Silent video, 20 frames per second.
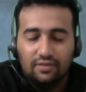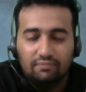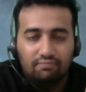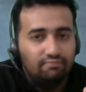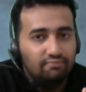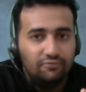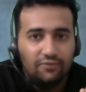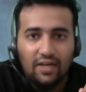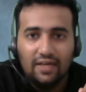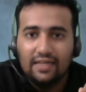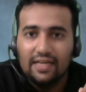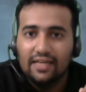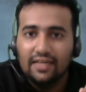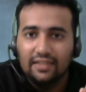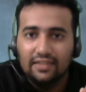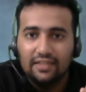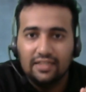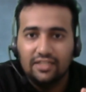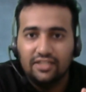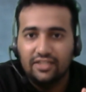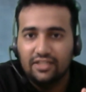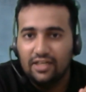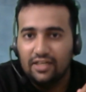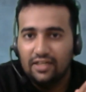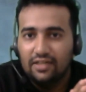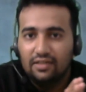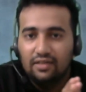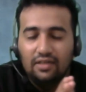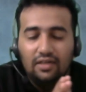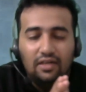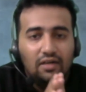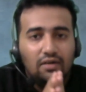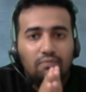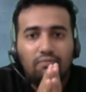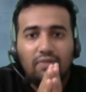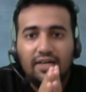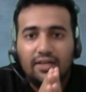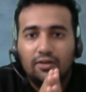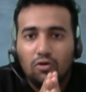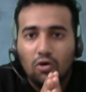We are taking the history.
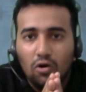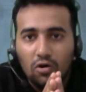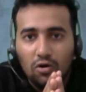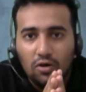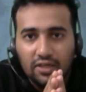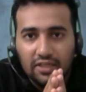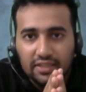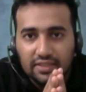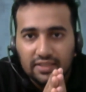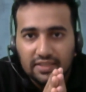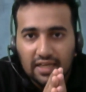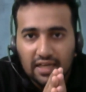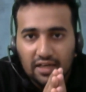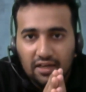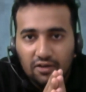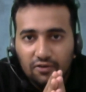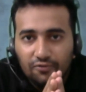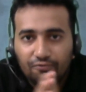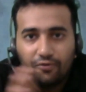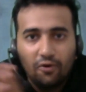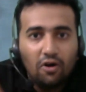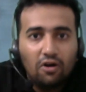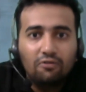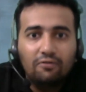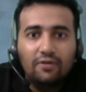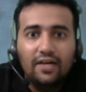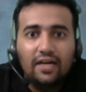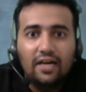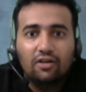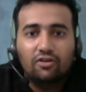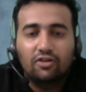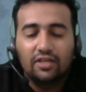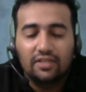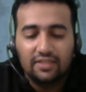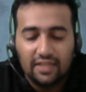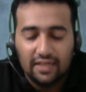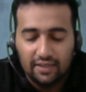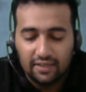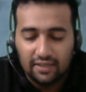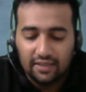But cohort is a forward-looking
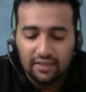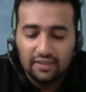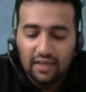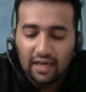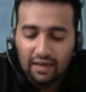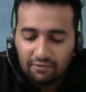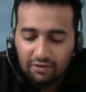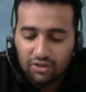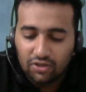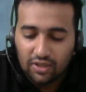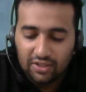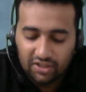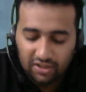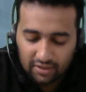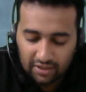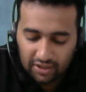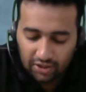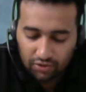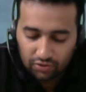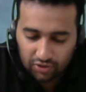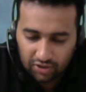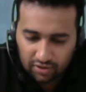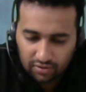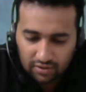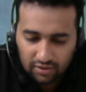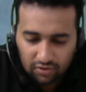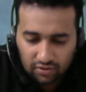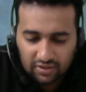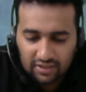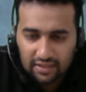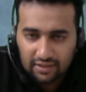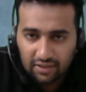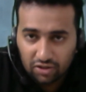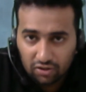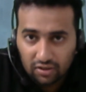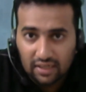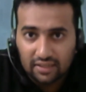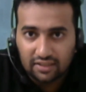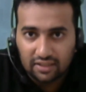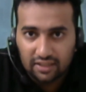study. I will teach you. You
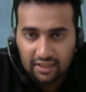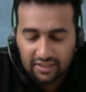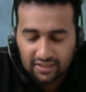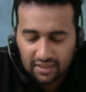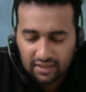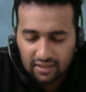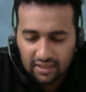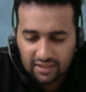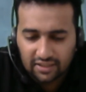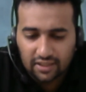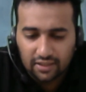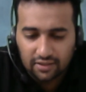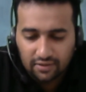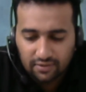just listen.